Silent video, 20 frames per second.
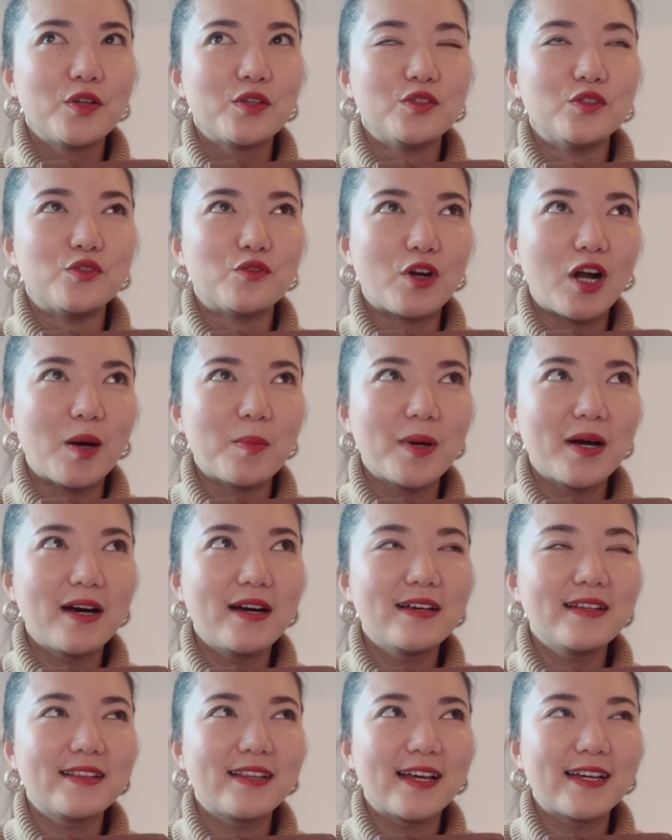
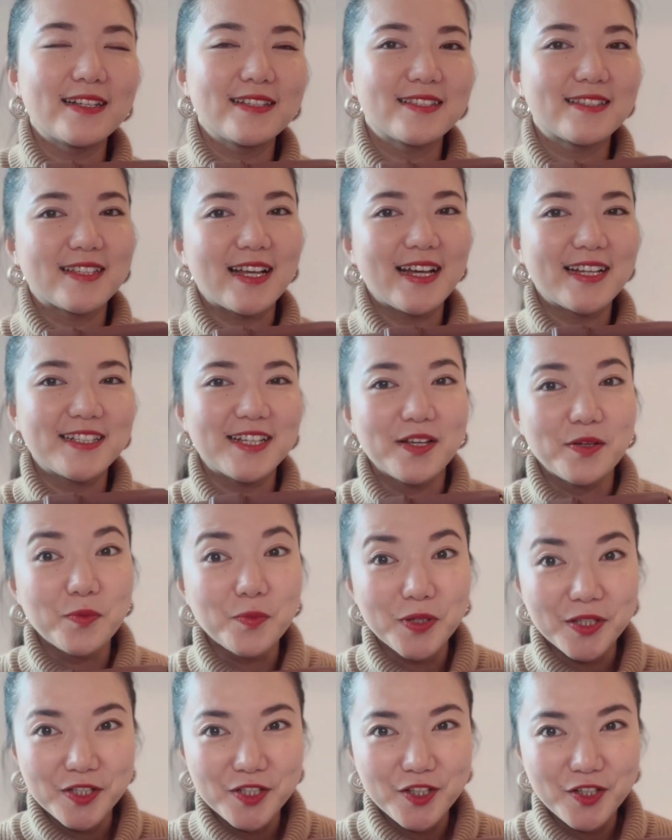drama that is set in
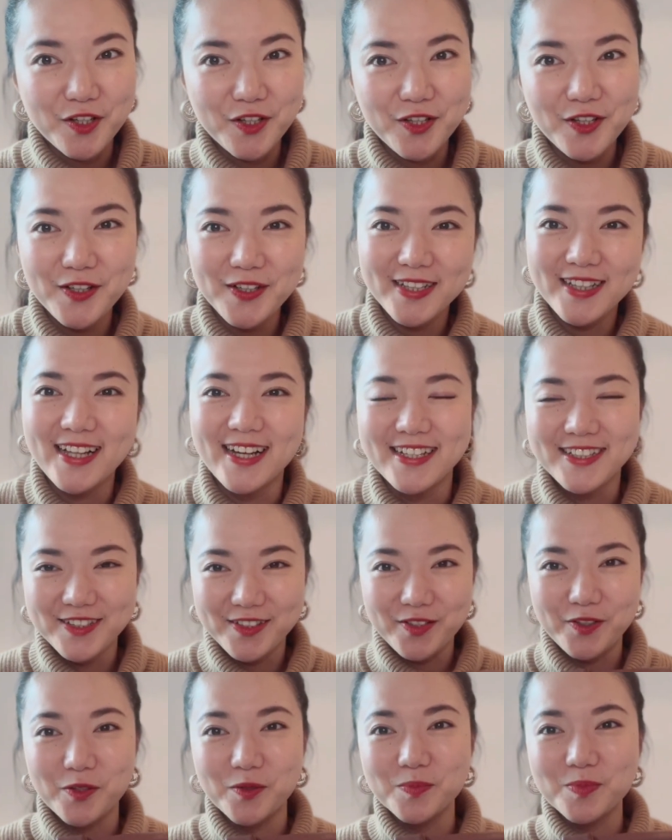winter, like the
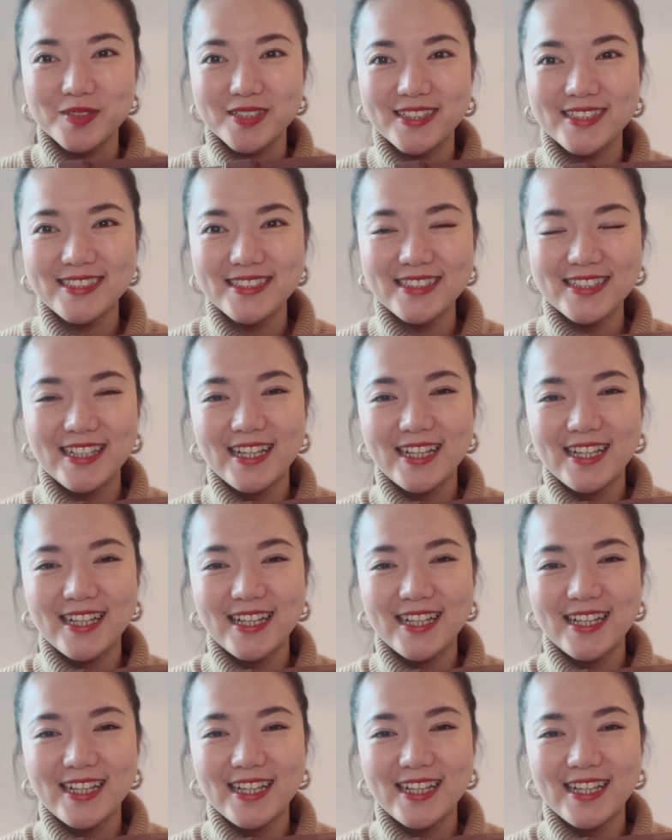Gobelin.